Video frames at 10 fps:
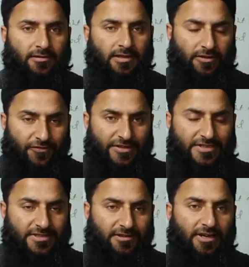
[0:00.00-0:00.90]
if it
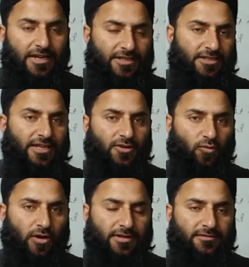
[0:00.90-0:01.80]
is greater than
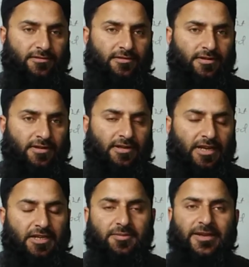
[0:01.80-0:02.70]
1,
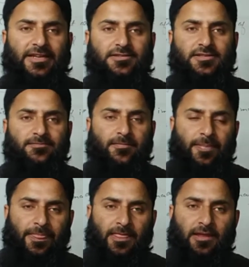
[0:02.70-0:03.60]
it means
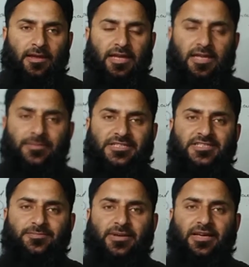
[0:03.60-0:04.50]
image
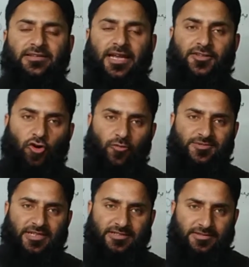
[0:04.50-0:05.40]
is bigger than the
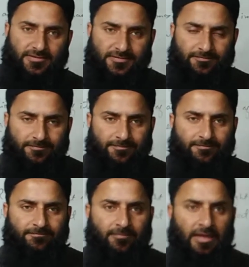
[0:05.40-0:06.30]
object.
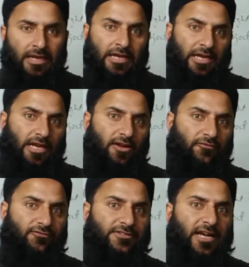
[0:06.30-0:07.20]

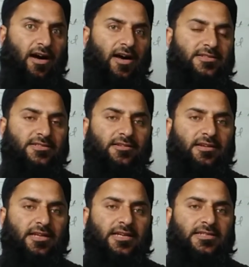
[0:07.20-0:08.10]
If the answer
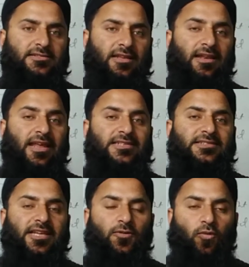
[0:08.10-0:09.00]
is less
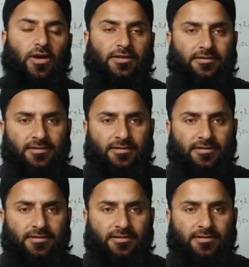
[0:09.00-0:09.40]
than 1,